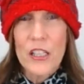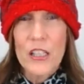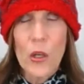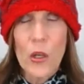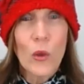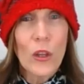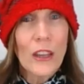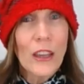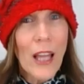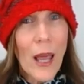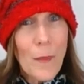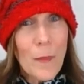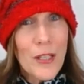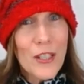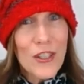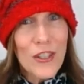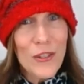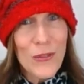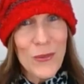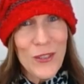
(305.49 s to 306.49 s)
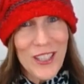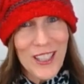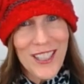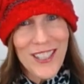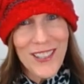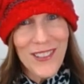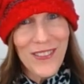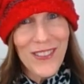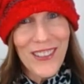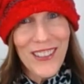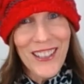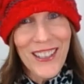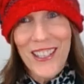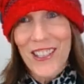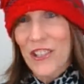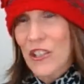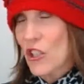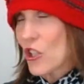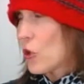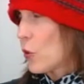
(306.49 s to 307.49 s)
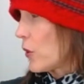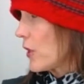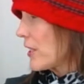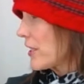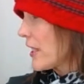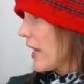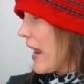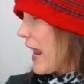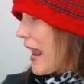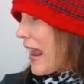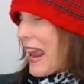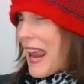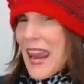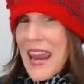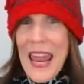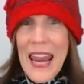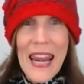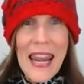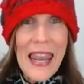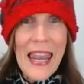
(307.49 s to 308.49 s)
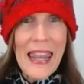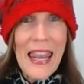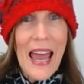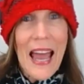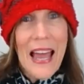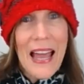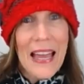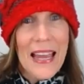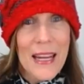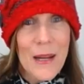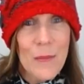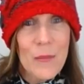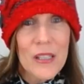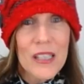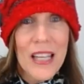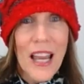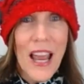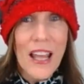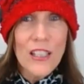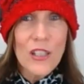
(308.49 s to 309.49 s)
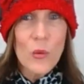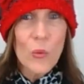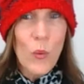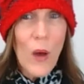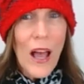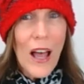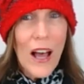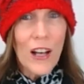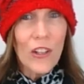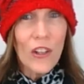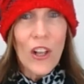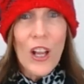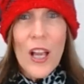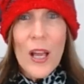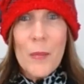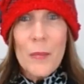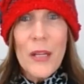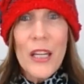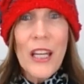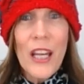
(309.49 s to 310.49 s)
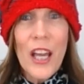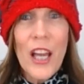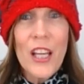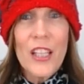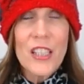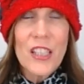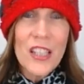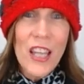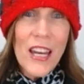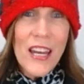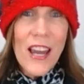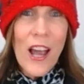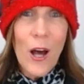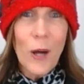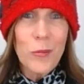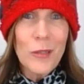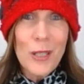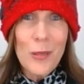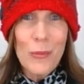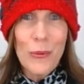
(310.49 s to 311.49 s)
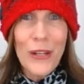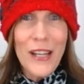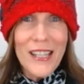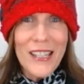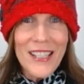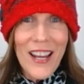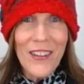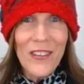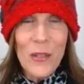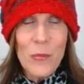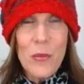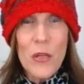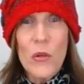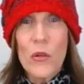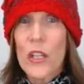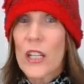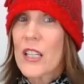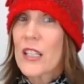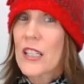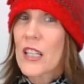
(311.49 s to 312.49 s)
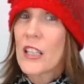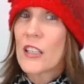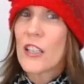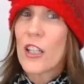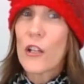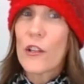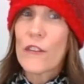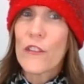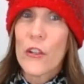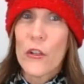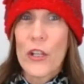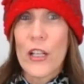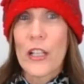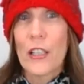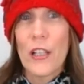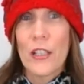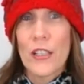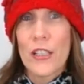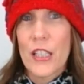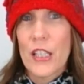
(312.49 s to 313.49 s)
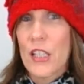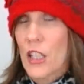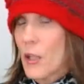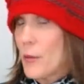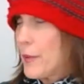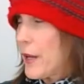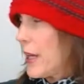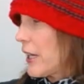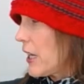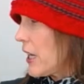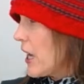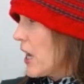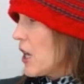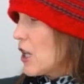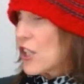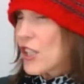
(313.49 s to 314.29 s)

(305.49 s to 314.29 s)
So lemon juice is a really good choice. And limes as well, because they help to break down the mucus and they're very cleansing to the body.